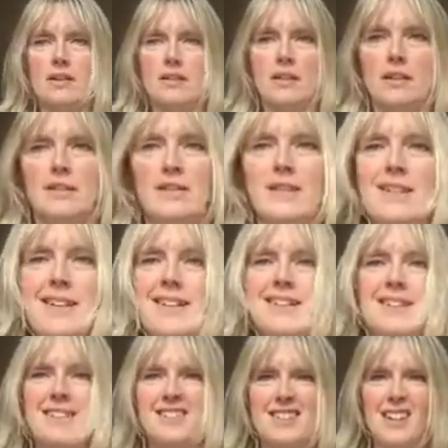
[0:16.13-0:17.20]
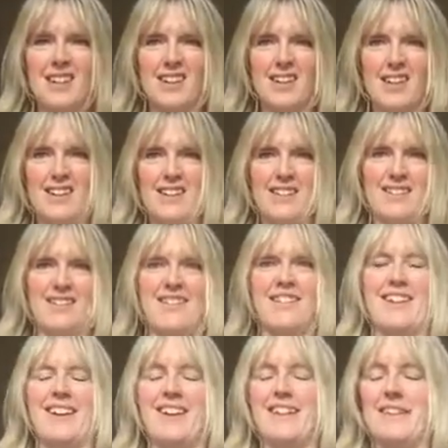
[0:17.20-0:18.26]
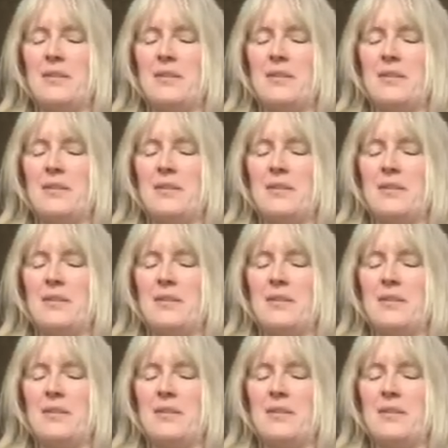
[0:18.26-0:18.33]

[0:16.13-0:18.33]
dun dun dun like that,